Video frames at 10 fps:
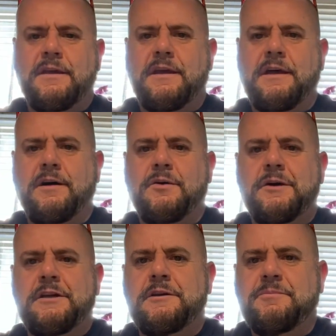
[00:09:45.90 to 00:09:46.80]

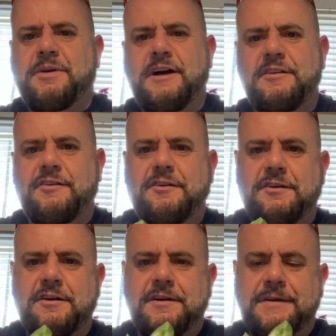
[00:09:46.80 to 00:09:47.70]
Hoya
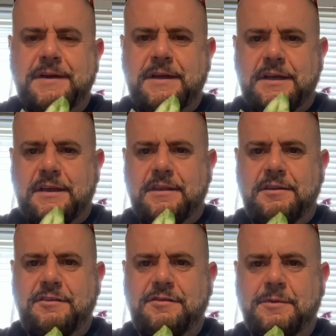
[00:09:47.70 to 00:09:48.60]
imposter.
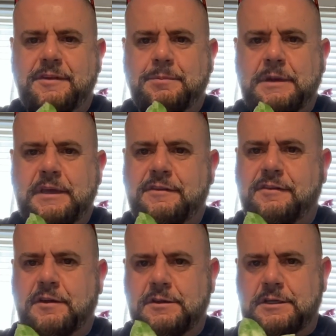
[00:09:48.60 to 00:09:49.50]
This was being
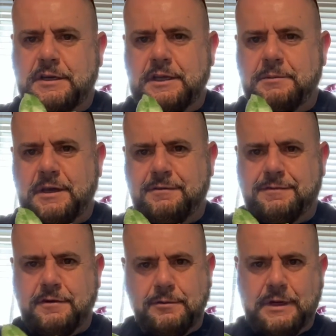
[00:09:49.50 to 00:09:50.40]
sold on eBay
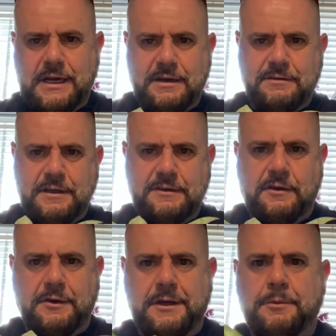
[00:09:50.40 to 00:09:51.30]
for a while as
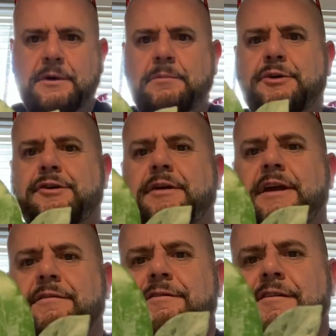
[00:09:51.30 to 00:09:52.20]
Hoya Wilbur
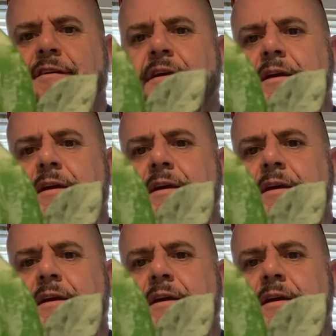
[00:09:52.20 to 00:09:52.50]
Graves.